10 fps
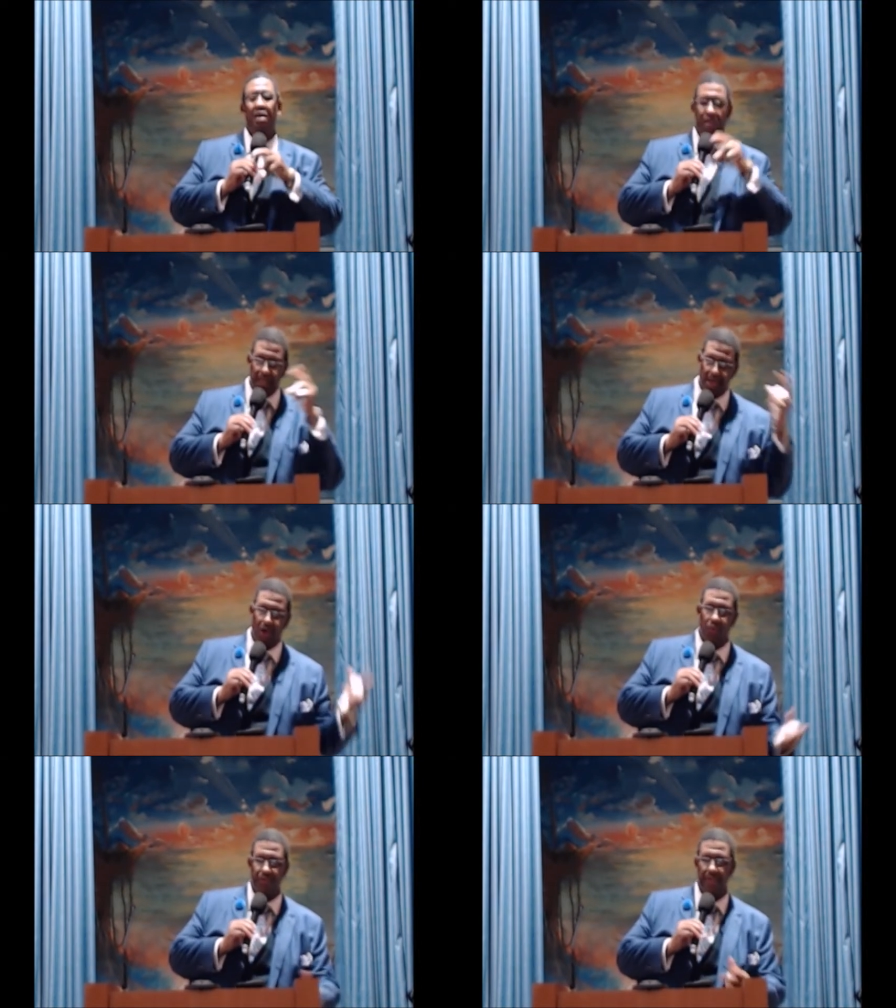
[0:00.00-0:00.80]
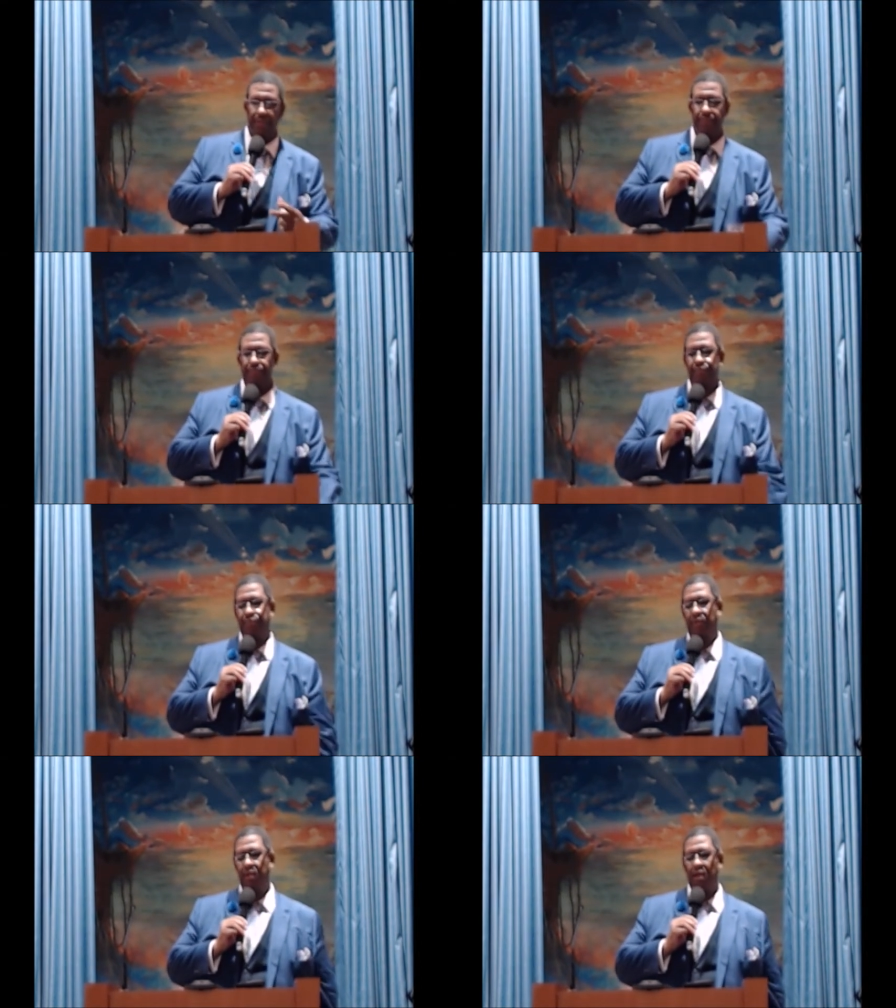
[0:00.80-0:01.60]
In closing,
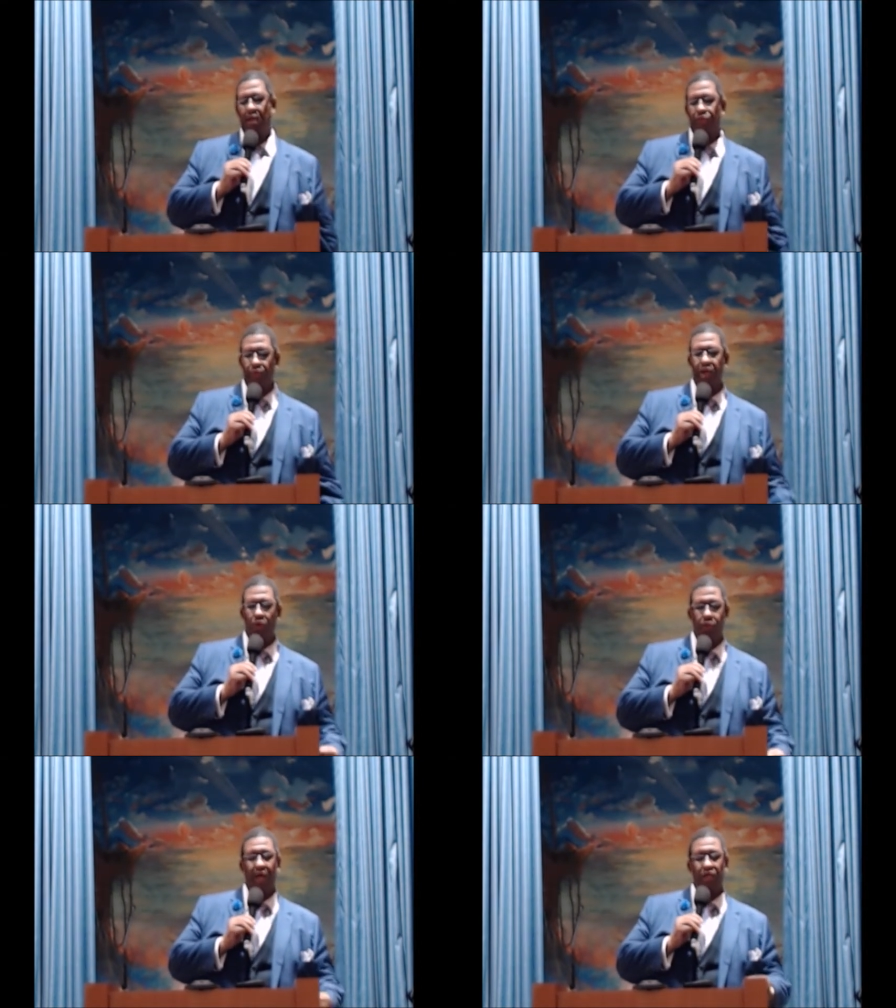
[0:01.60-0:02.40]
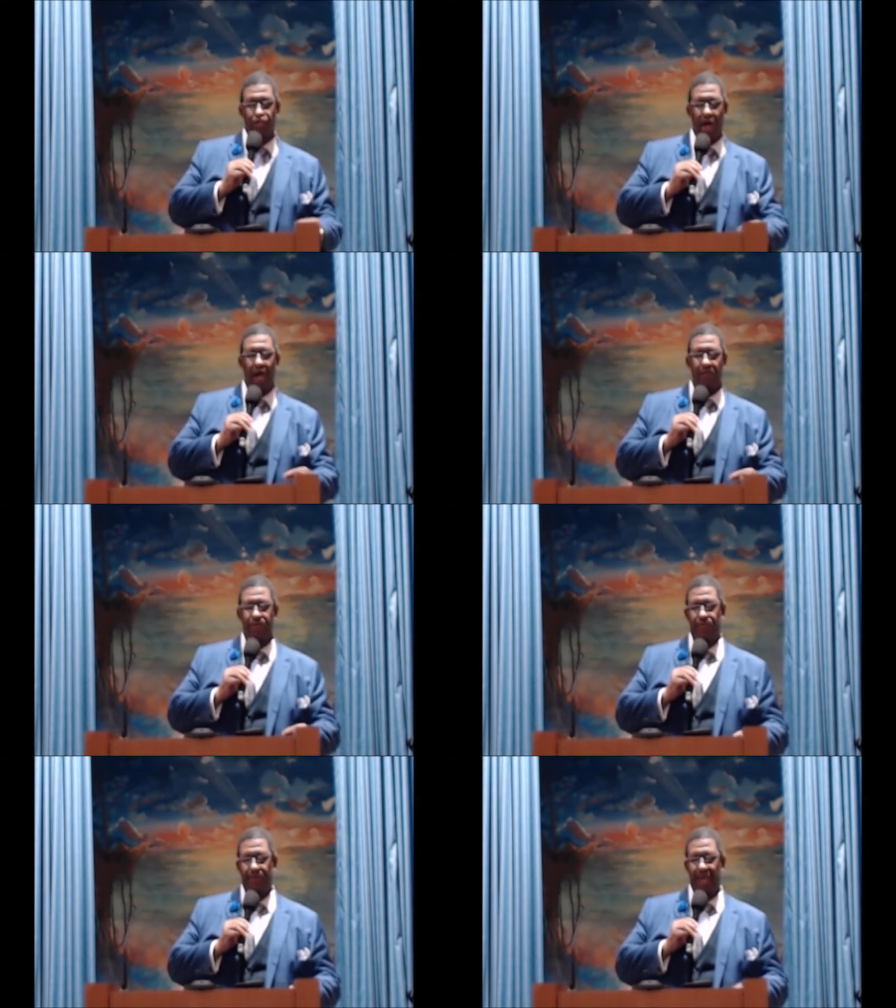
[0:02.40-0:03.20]
three quick
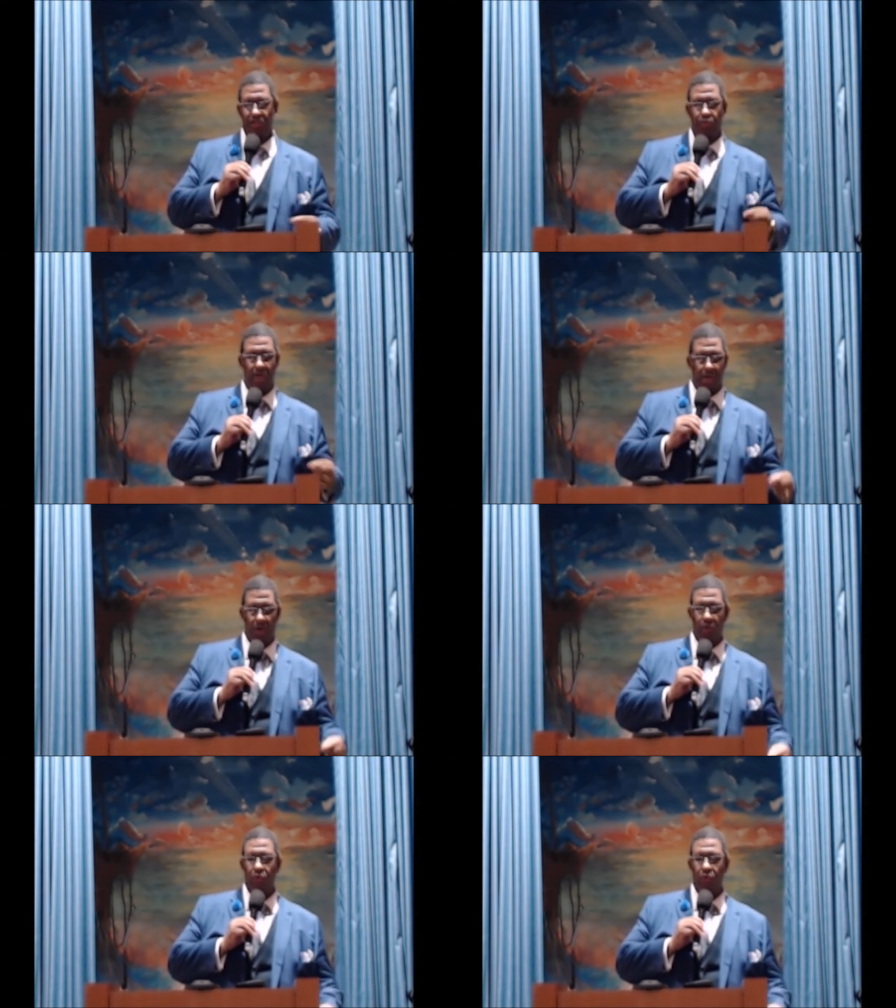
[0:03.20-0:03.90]
jots as we close.